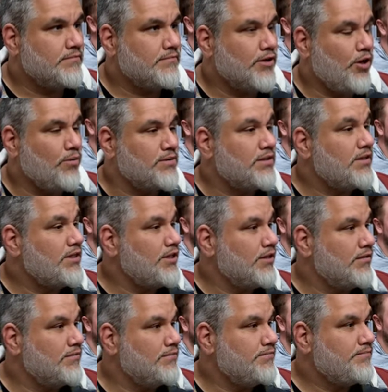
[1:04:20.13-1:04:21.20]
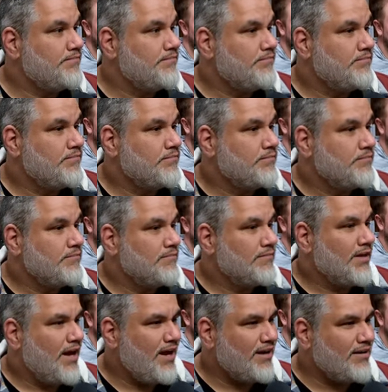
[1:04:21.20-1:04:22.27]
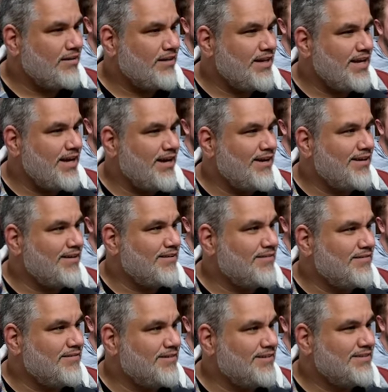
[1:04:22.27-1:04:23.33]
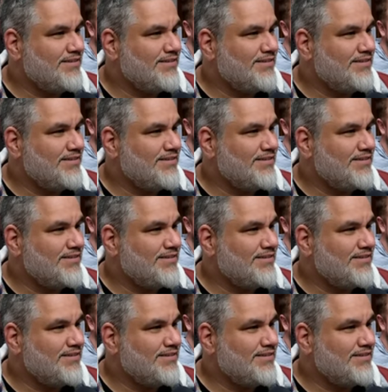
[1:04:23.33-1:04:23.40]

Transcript: Oh, it's a Leo. Uncle Leo.